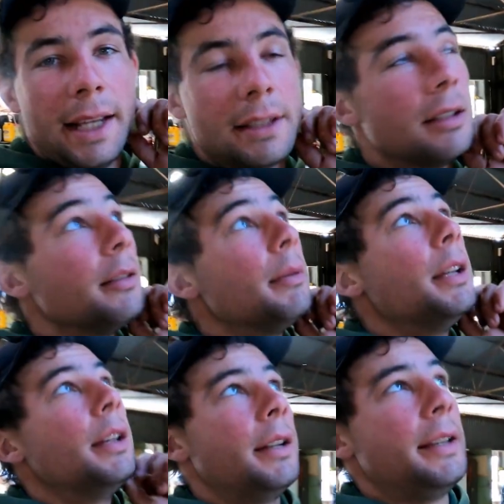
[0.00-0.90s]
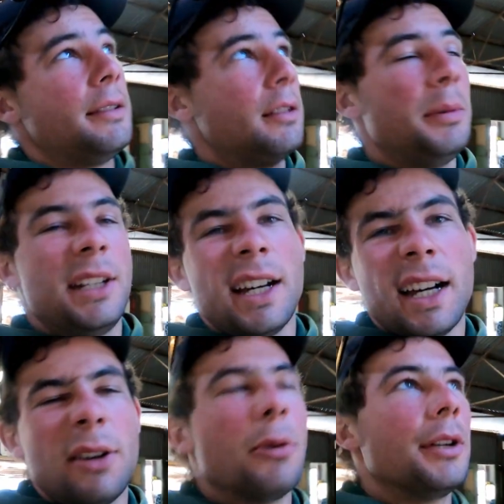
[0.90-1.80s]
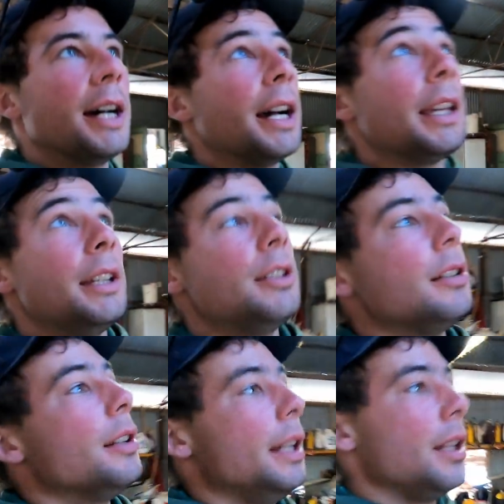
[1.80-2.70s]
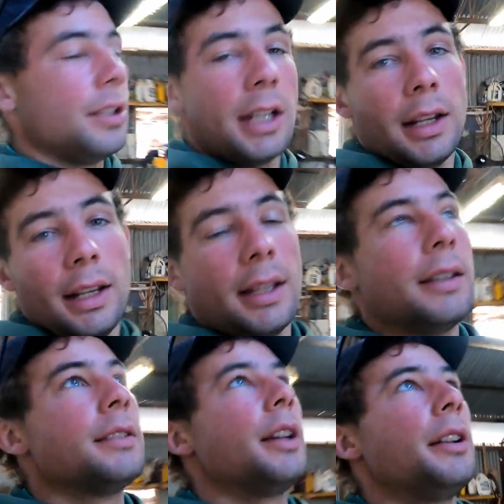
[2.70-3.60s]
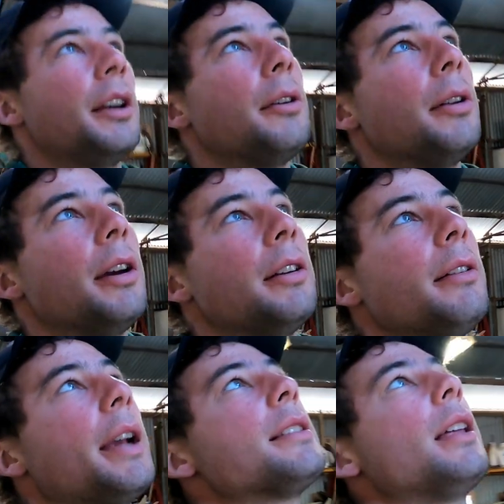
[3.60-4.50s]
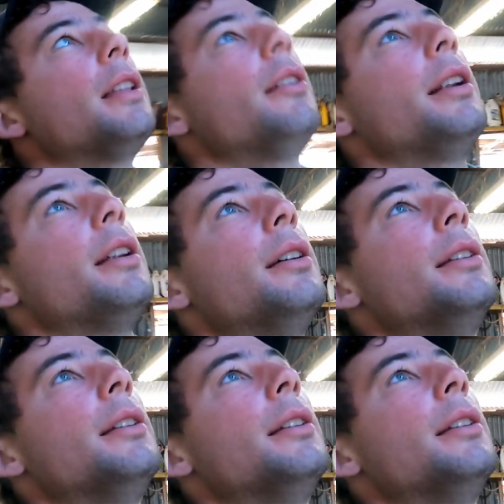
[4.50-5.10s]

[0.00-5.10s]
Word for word: needs to needs it to be dark or darkish in the shed here, so no no direct sunlight,